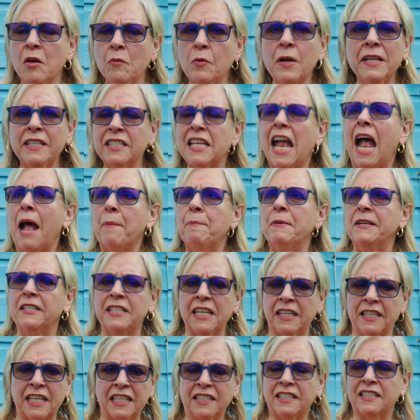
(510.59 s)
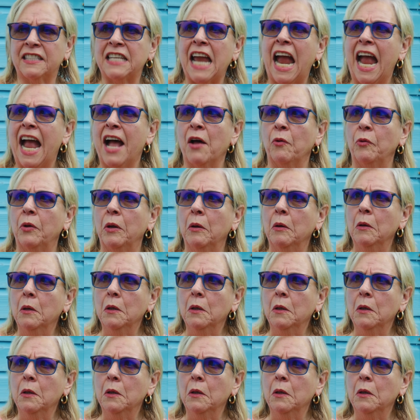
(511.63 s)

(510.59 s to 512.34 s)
What's happened to this town?